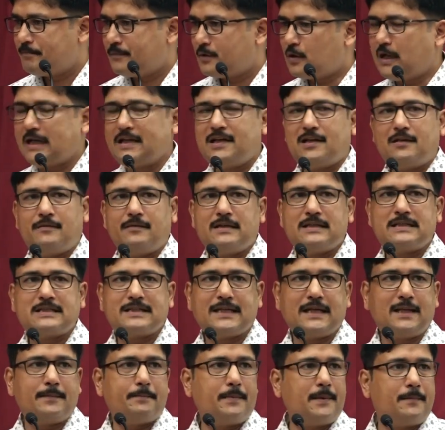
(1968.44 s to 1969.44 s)
I always
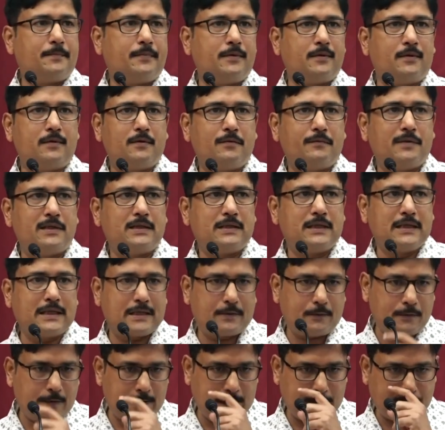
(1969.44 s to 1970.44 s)
tell people, you know, when they
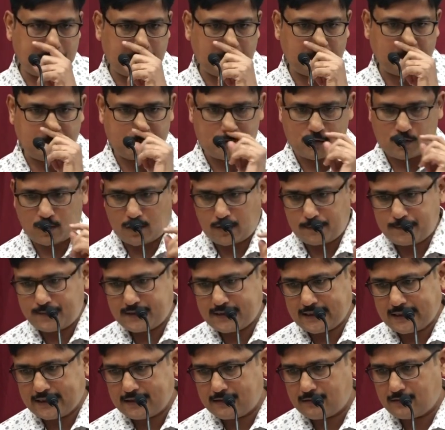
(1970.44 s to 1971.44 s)
are going for
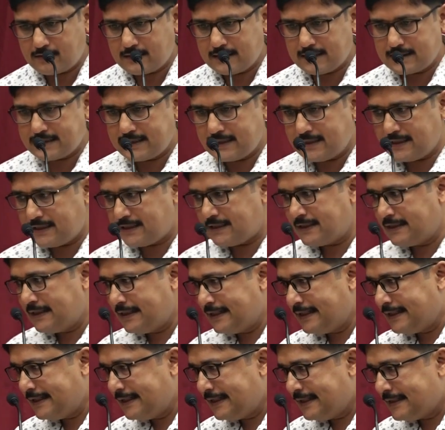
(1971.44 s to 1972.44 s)
jobs and you know, they say
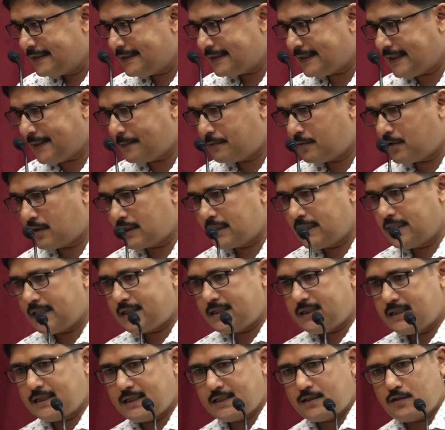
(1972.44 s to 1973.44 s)
that I'm not
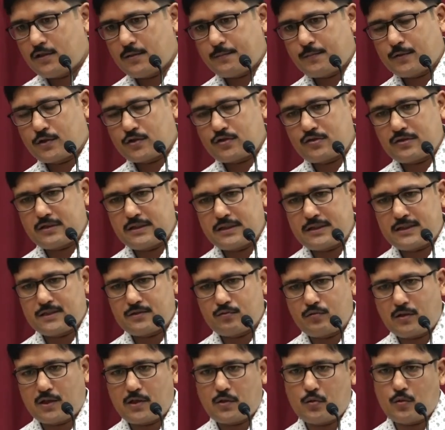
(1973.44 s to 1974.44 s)
getting any
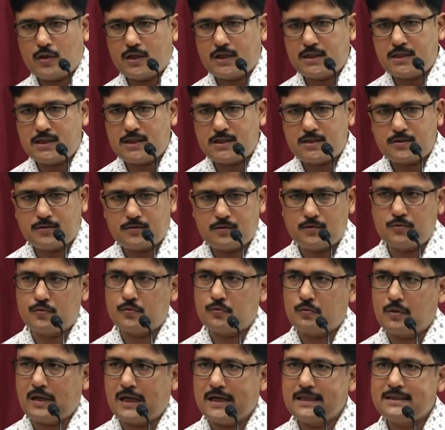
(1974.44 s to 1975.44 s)
opportunities, what do I need to
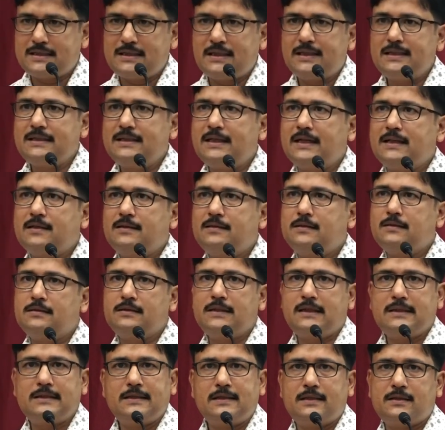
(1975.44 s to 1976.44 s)
do? I think that
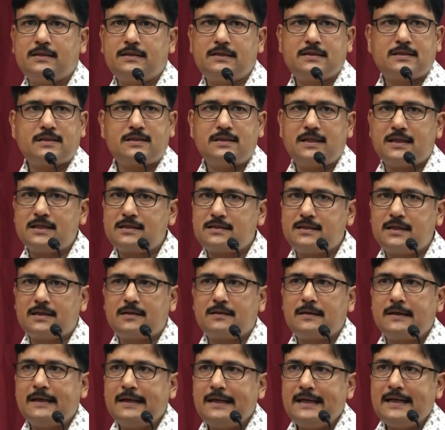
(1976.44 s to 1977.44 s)
then that it's just
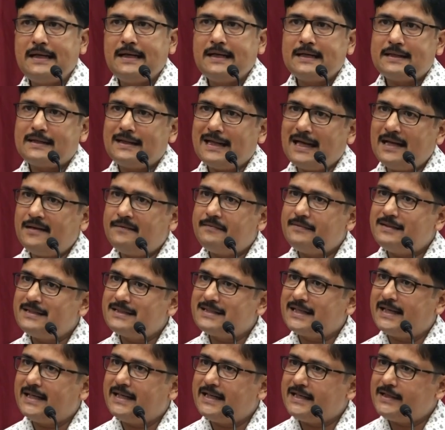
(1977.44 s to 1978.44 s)
that life is
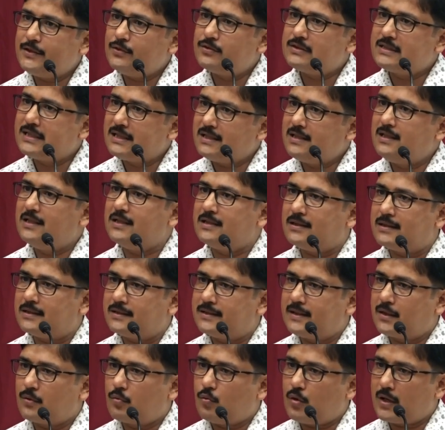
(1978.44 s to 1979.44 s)
sending you signal
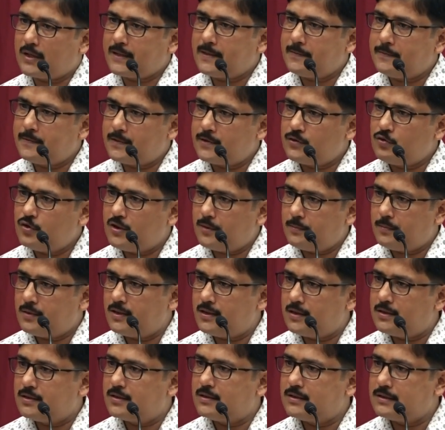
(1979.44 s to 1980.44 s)
that whatever you have
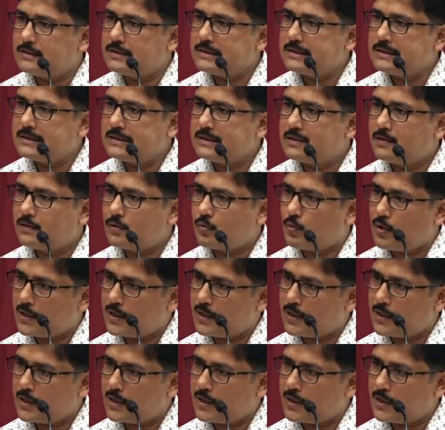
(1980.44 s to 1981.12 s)
learned or